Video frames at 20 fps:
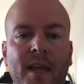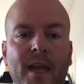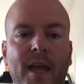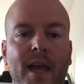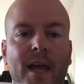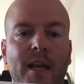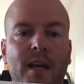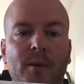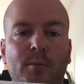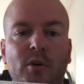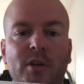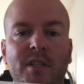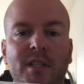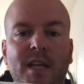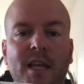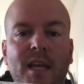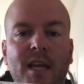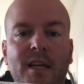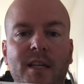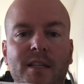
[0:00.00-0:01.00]
And number
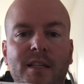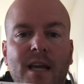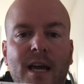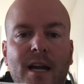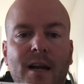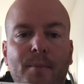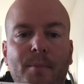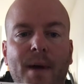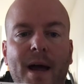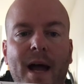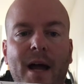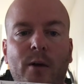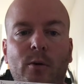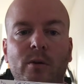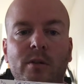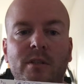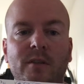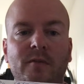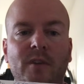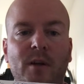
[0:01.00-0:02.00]
10 is kind of
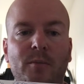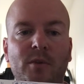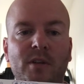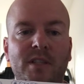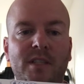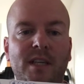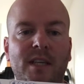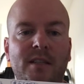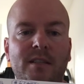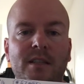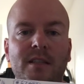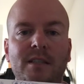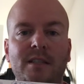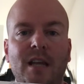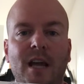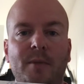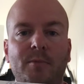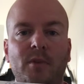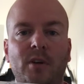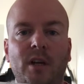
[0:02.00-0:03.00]
backwards of number 6. This
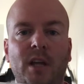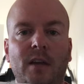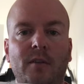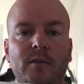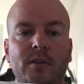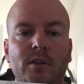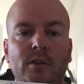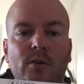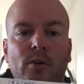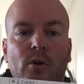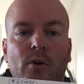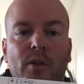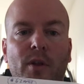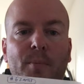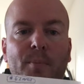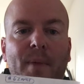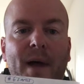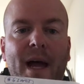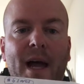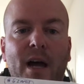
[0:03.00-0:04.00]
time they're giving you all the
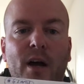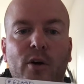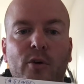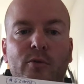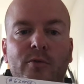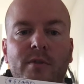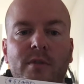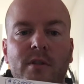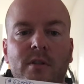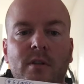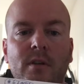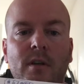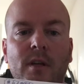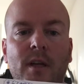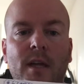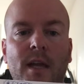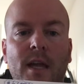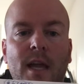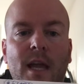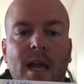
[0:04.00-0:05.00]
pounds,
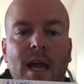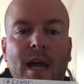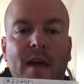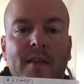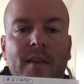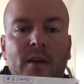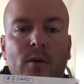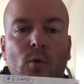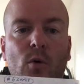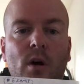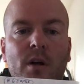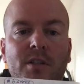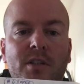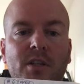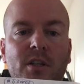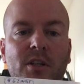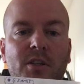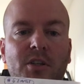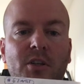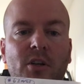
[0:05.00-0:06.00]
and they want
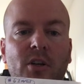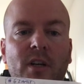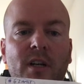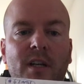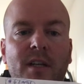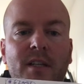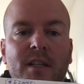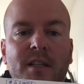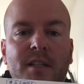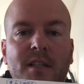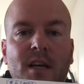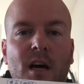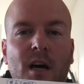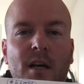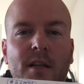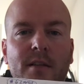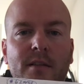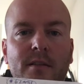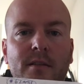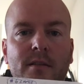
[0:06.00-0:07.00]
you to turn it into
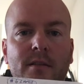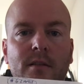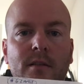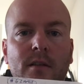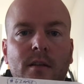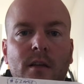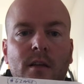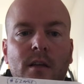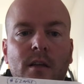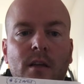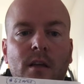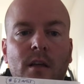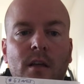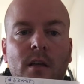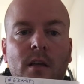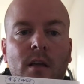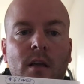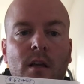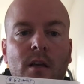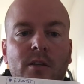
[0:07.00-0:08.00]
tons.
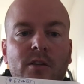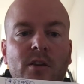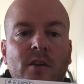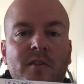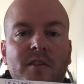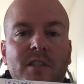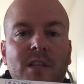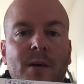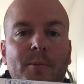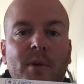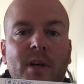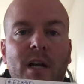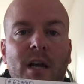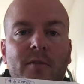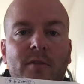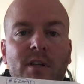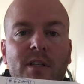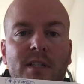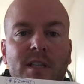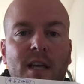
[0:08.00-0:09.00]
So if someone
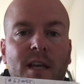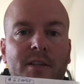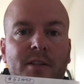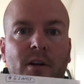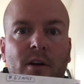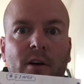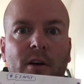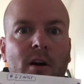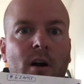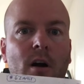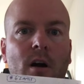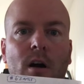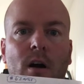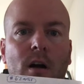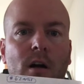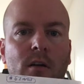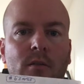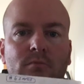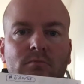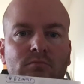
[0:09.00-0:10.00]
ever says our
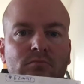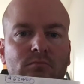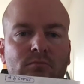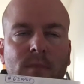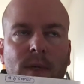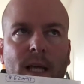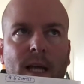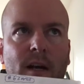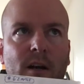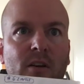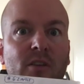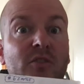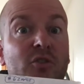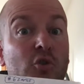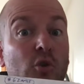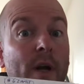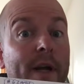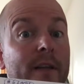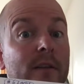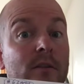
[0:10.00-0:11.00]
car, I don't know,
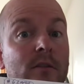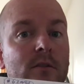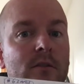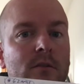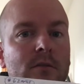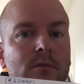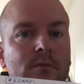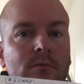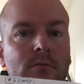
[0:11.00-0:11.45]
trailers,